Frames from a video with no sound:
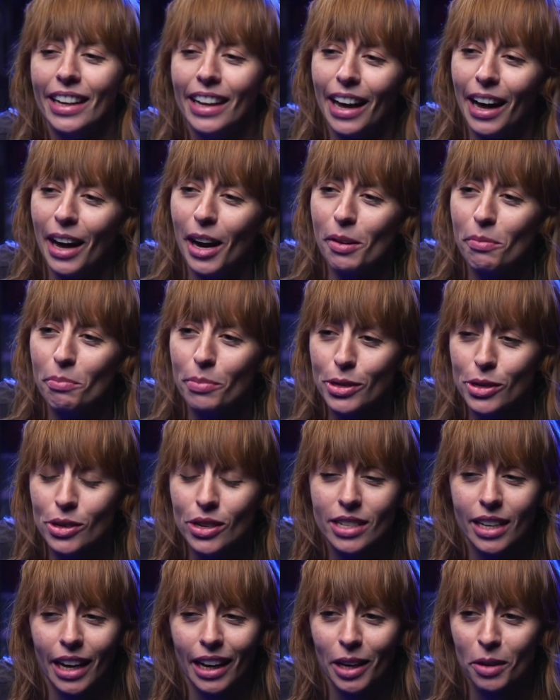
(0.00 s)
but
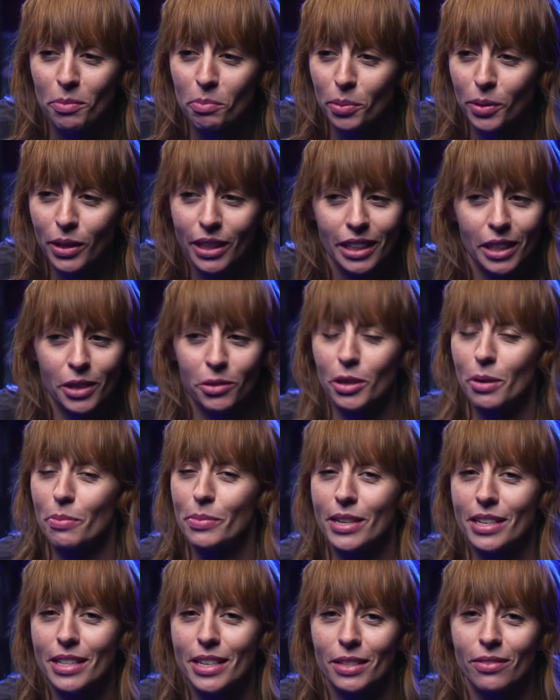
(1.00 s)
she's completely ripped
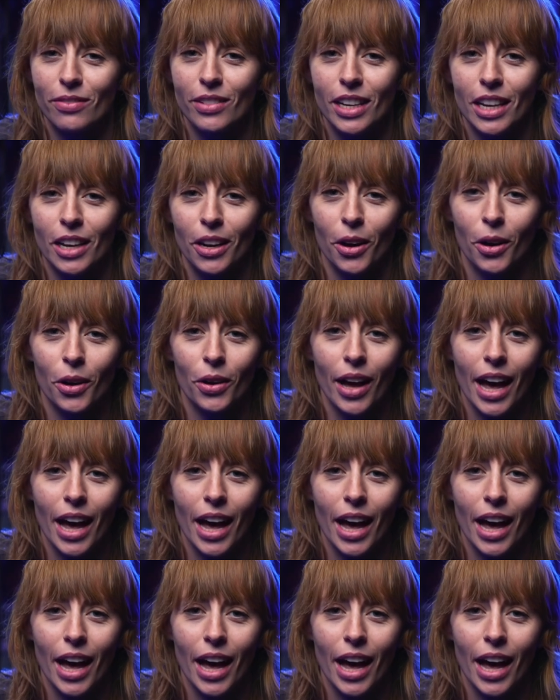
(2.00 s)
in this video,